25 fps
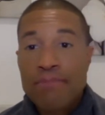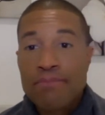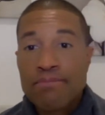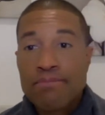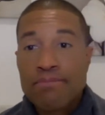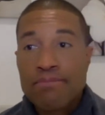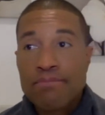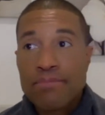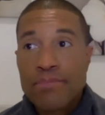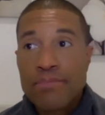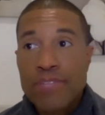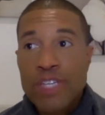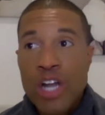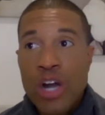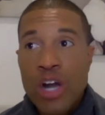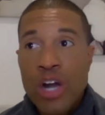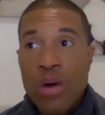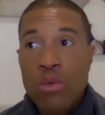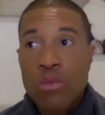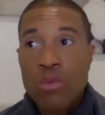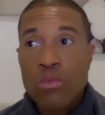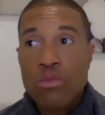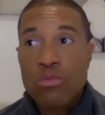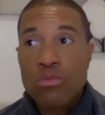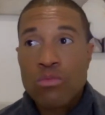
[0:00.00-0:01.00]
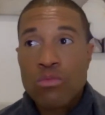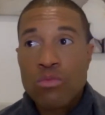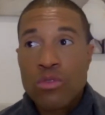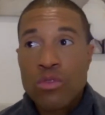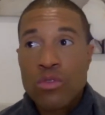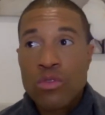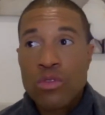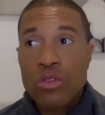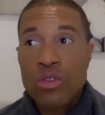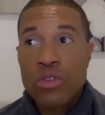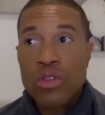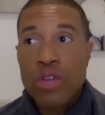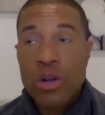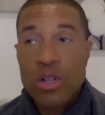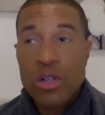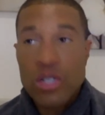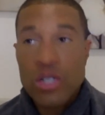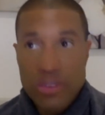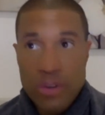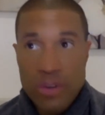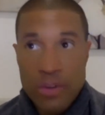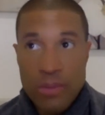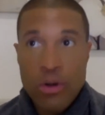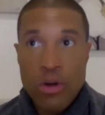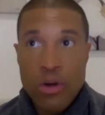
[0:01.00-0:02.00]
you know, there are
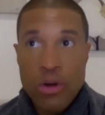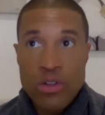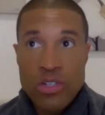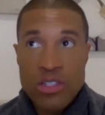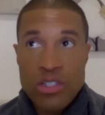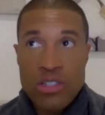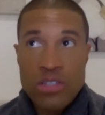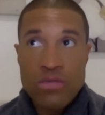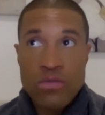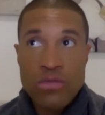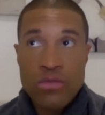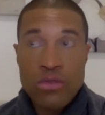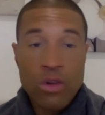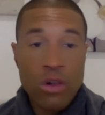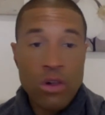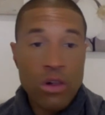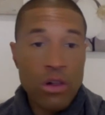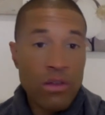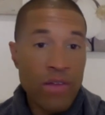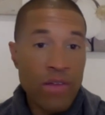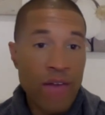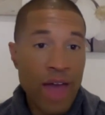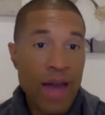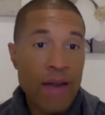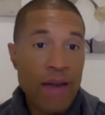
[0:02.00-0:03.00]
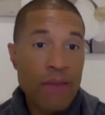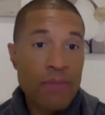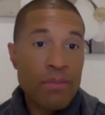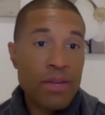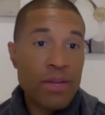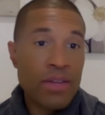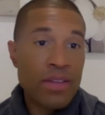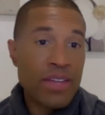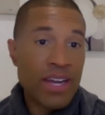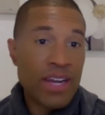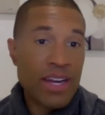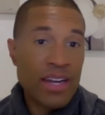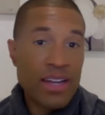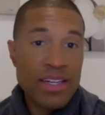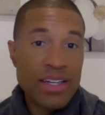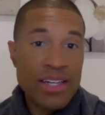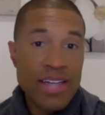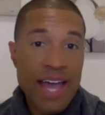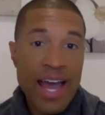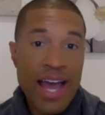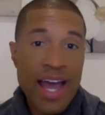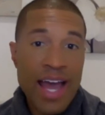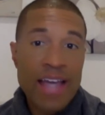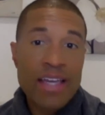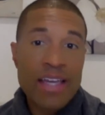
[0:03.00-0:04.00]
different approaches for all of that. But at the end of the
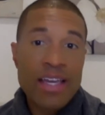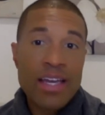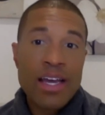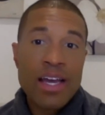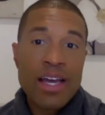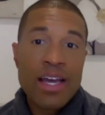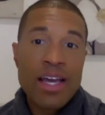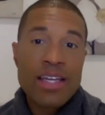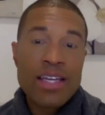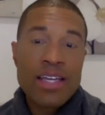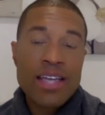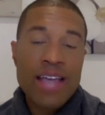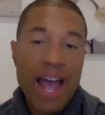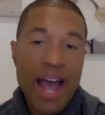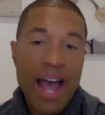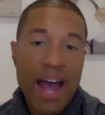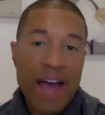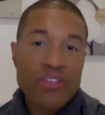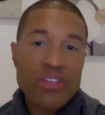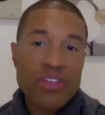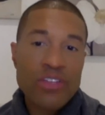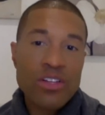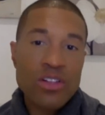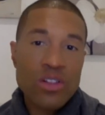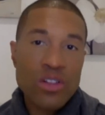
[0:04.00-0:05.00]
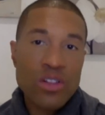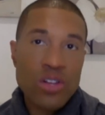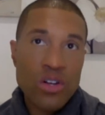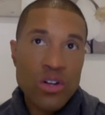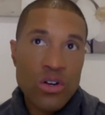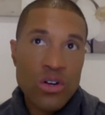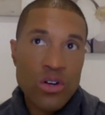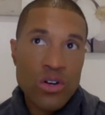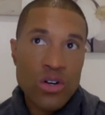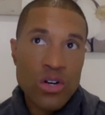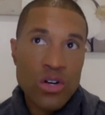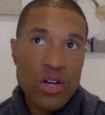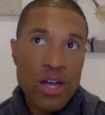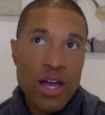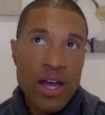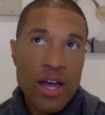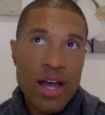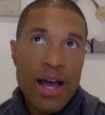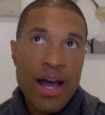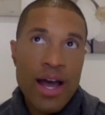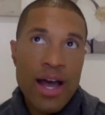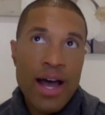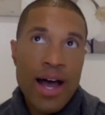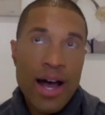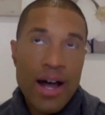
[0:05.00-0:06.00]
day, you have to learn
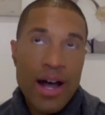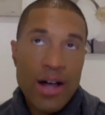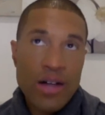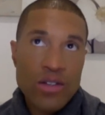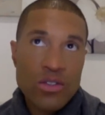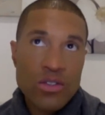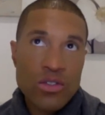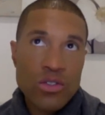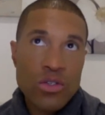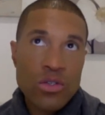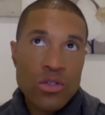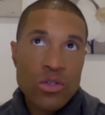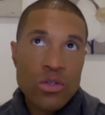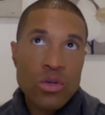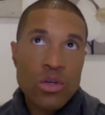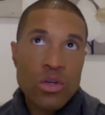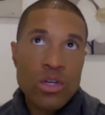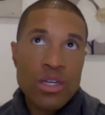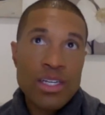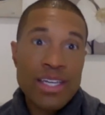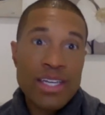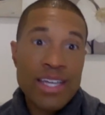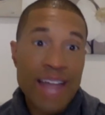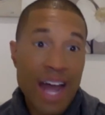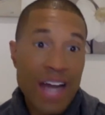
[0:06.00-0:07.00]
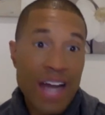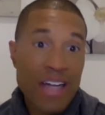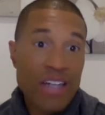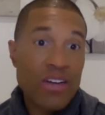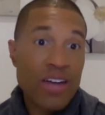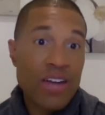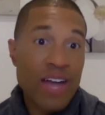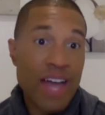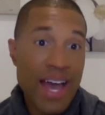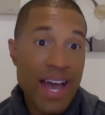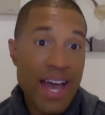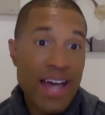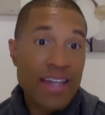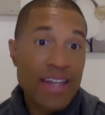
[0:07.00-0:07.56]
how to get out of your head.